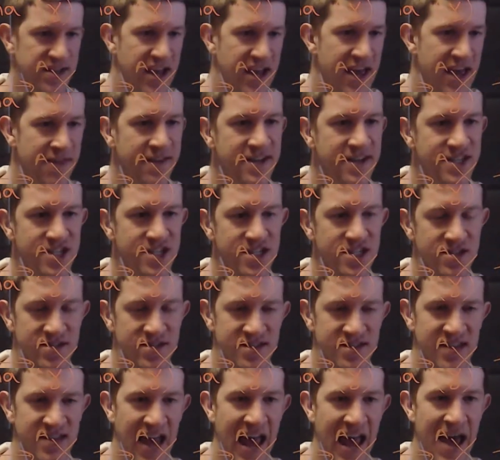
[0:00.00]
And this just
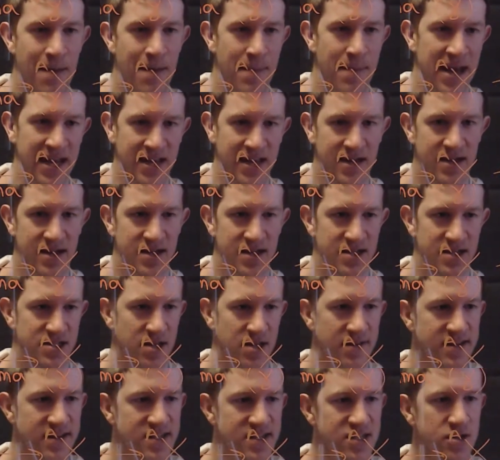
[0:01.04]
is how many. So
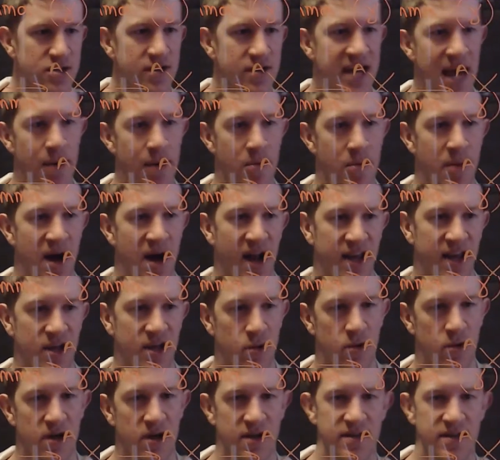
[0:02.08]
this is your gamma
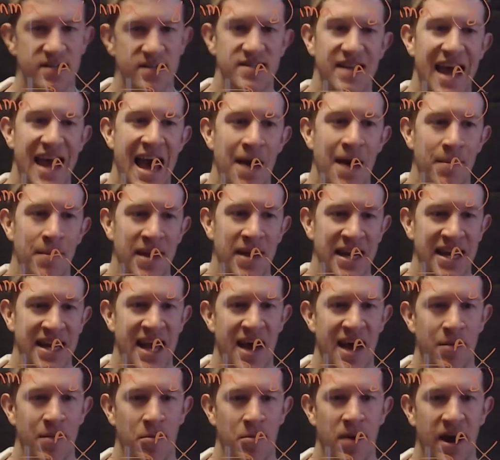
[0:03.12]
particle, this is how many
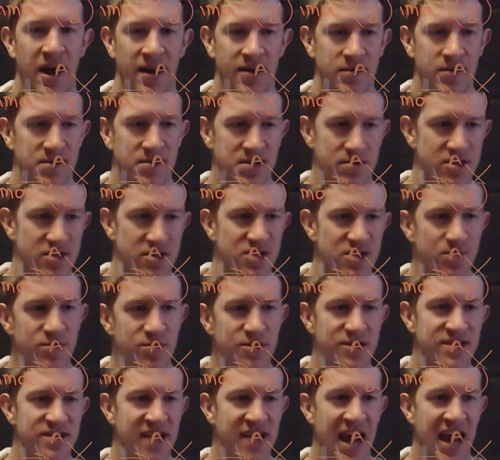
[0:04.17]
gamma particles. So it just
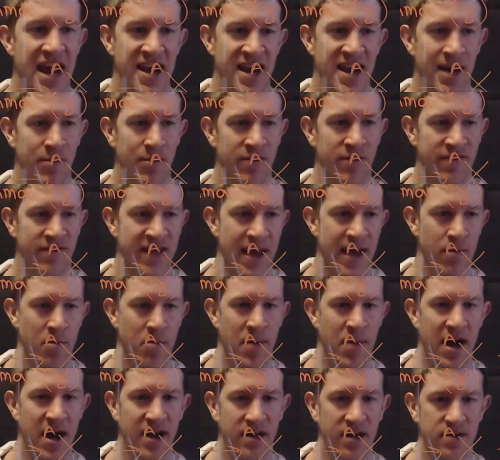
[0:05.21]
produces n number of gamma
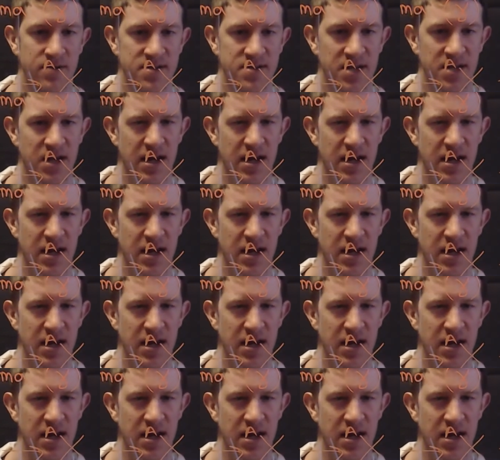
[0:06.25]
particles.